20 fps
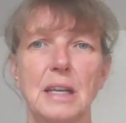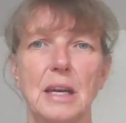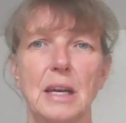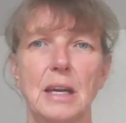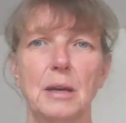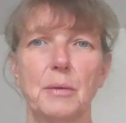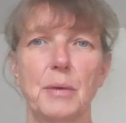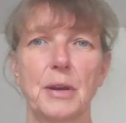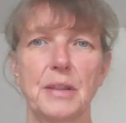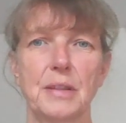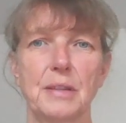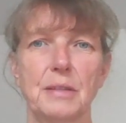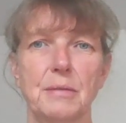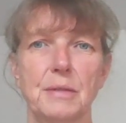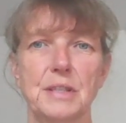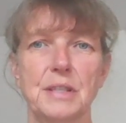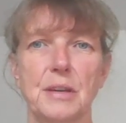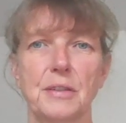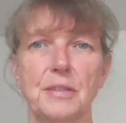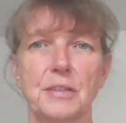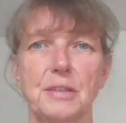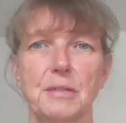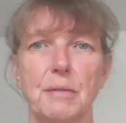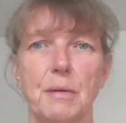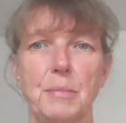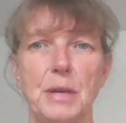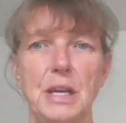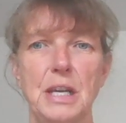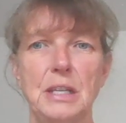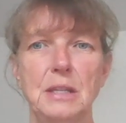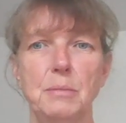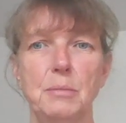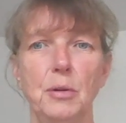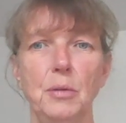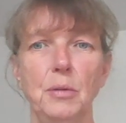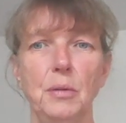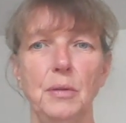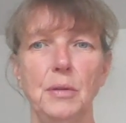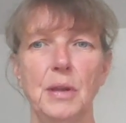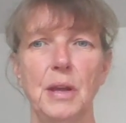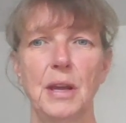knowing whether the results are repeatable,